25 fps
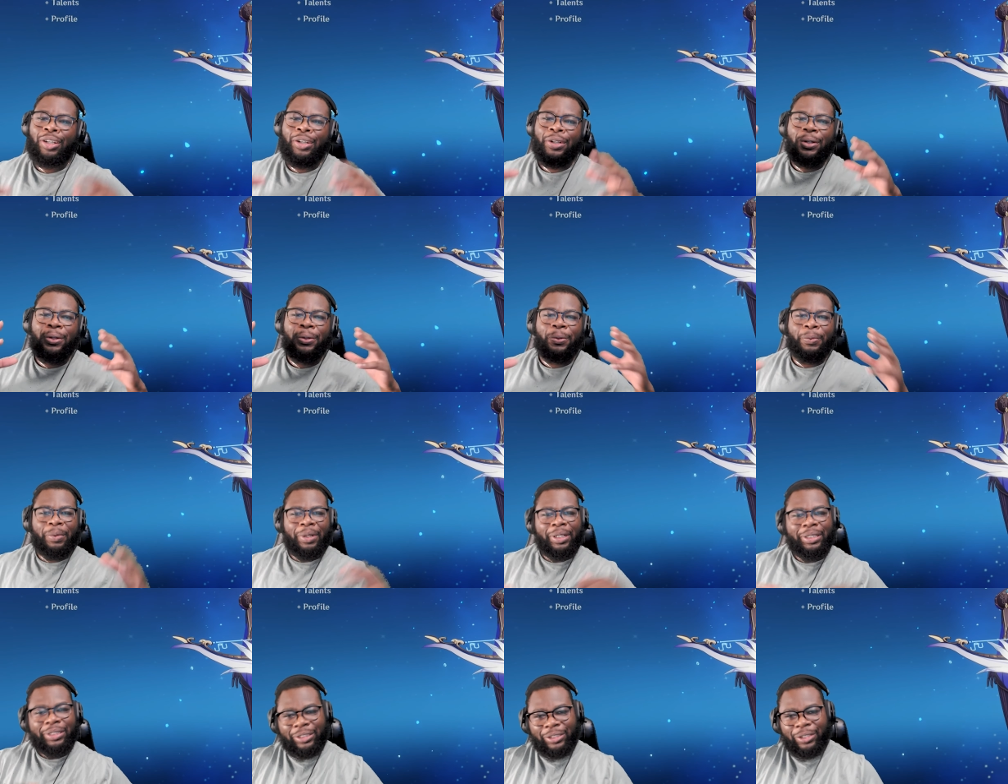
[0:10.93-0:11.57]

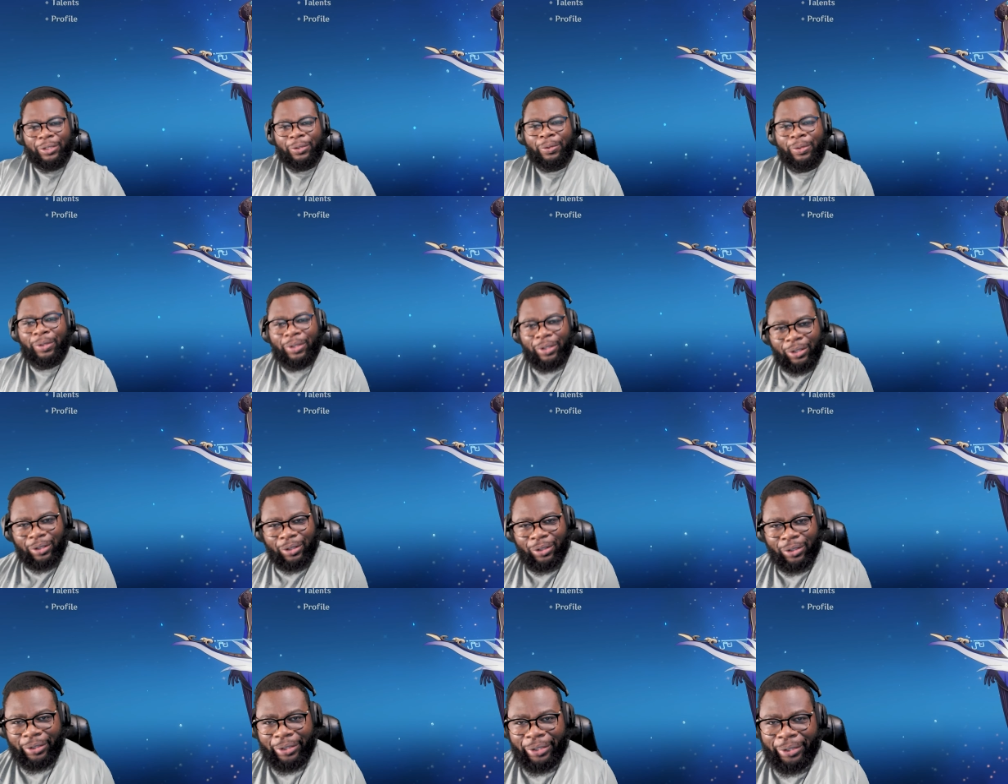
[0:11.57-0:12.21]
What's going
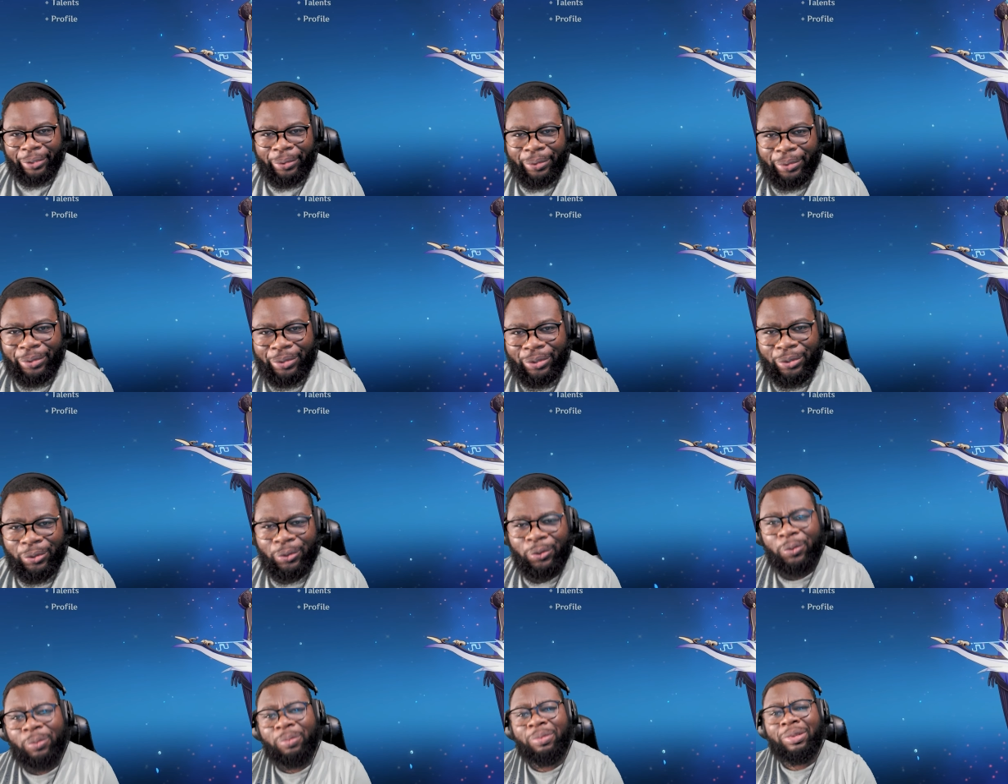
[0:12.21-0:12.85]
on
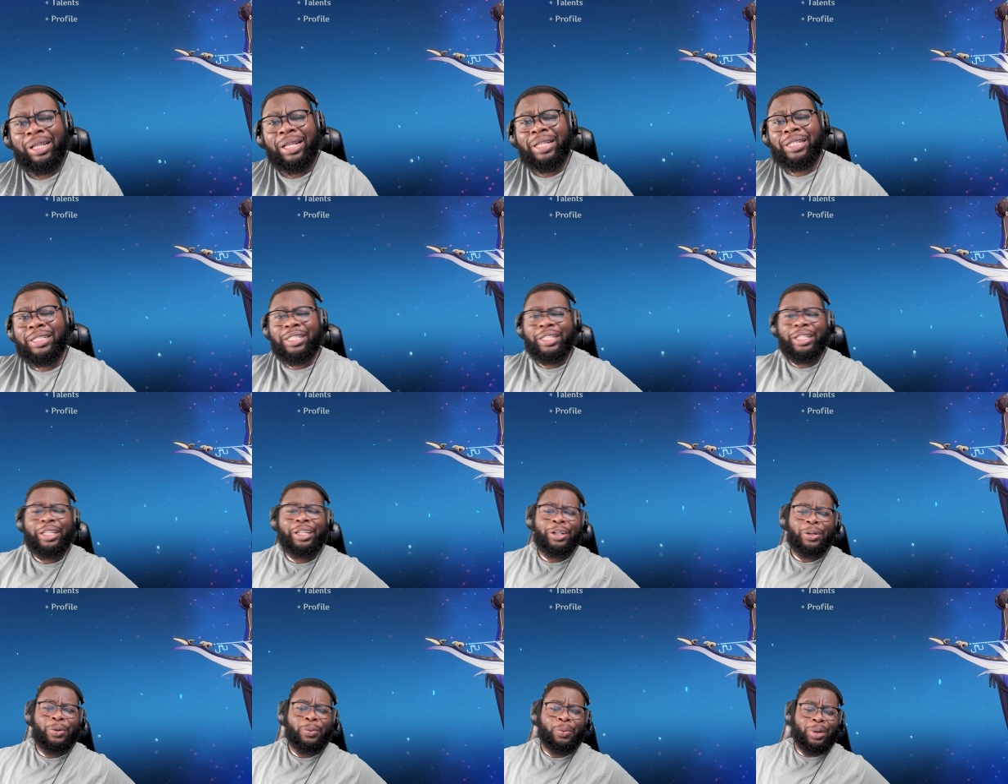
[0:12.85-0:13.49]
YouTube, Legend
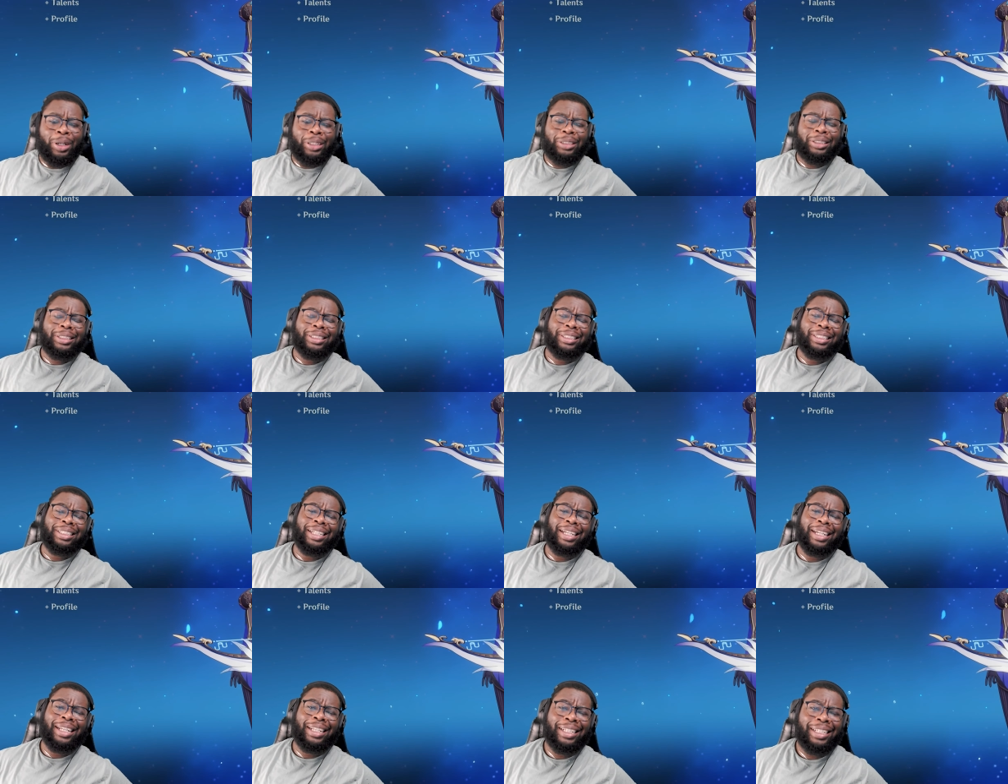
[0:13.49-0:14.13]
here once
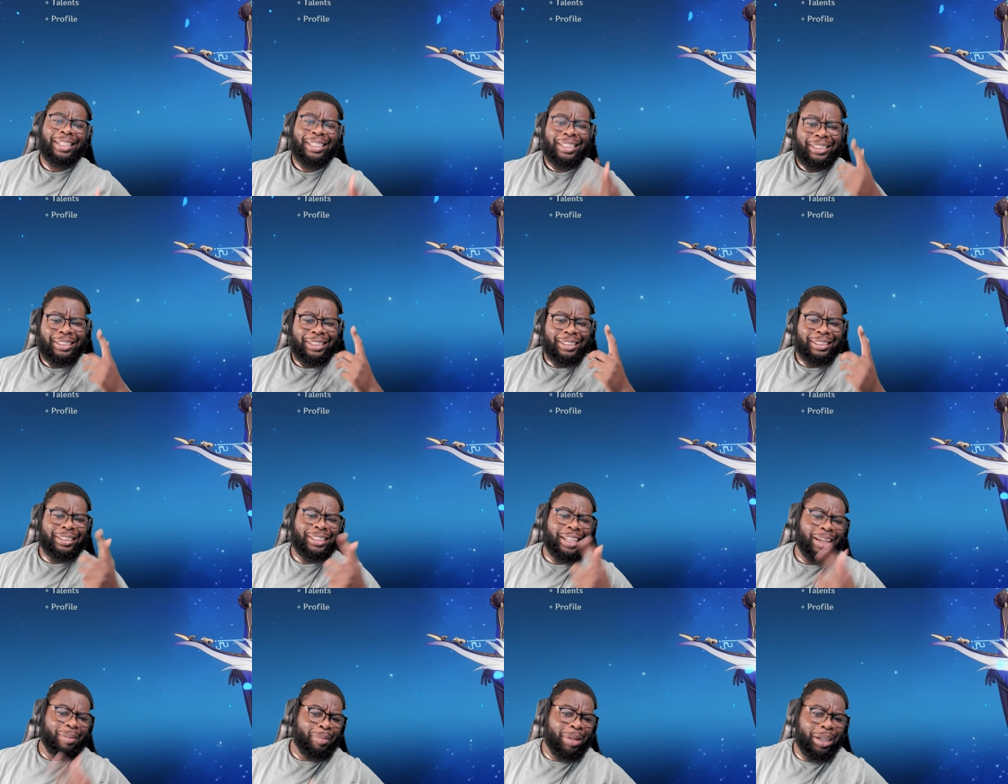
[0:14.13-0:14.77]
again,
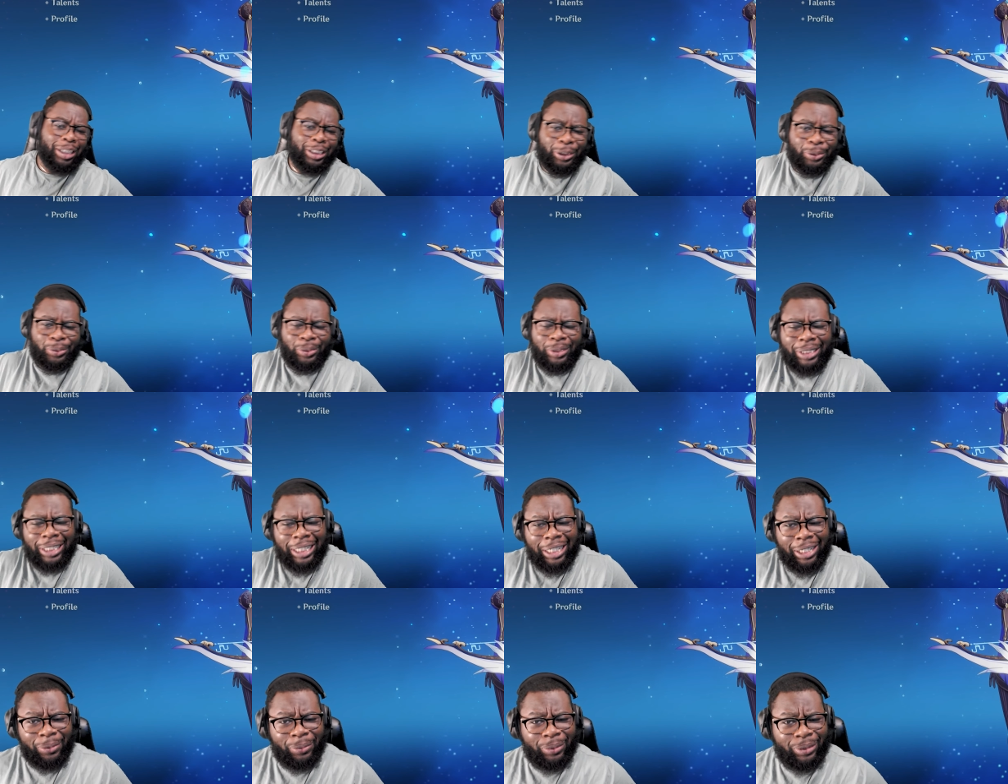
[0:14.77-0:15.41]
this time at you
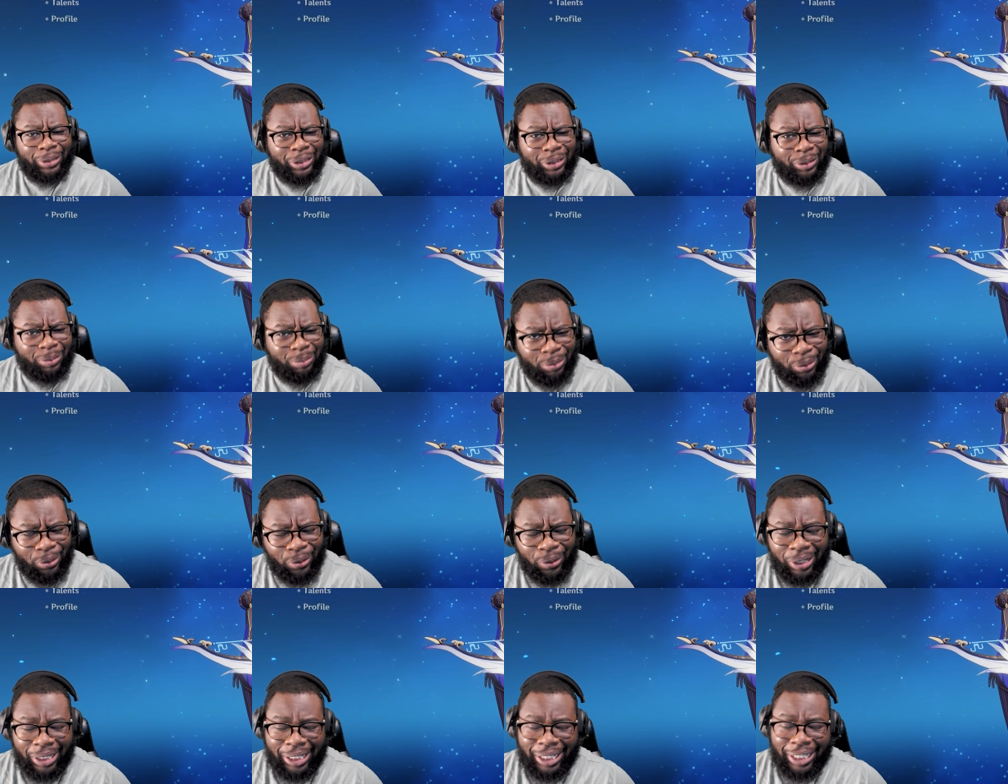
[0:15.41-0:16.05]
again with some
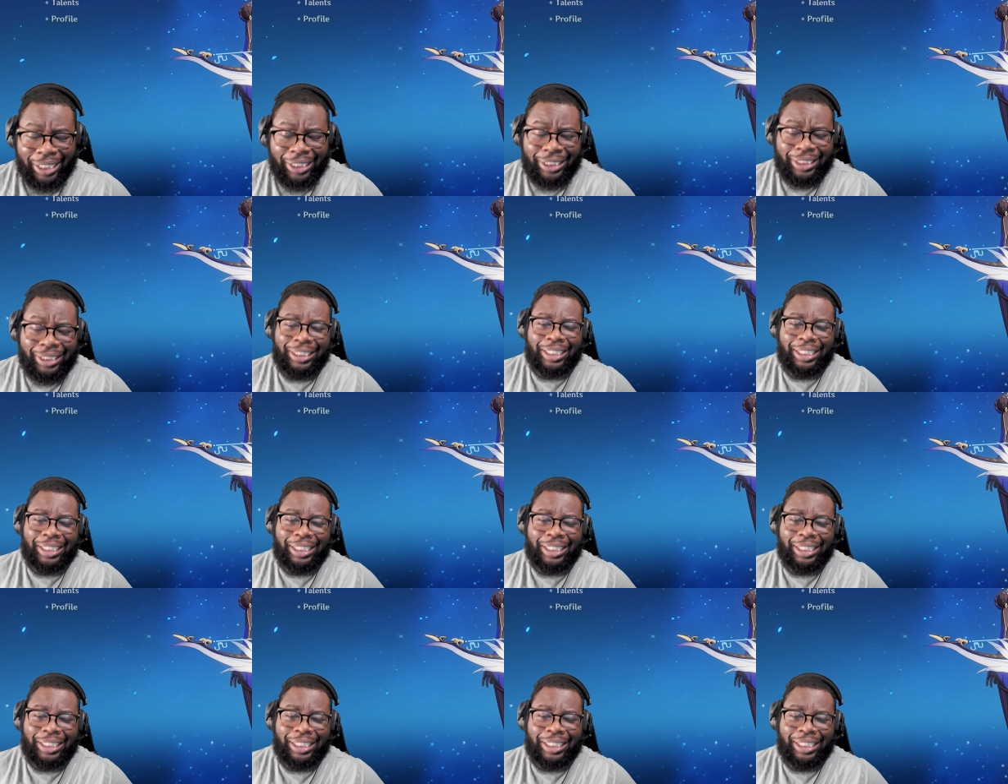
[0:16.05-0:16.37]
more Genshin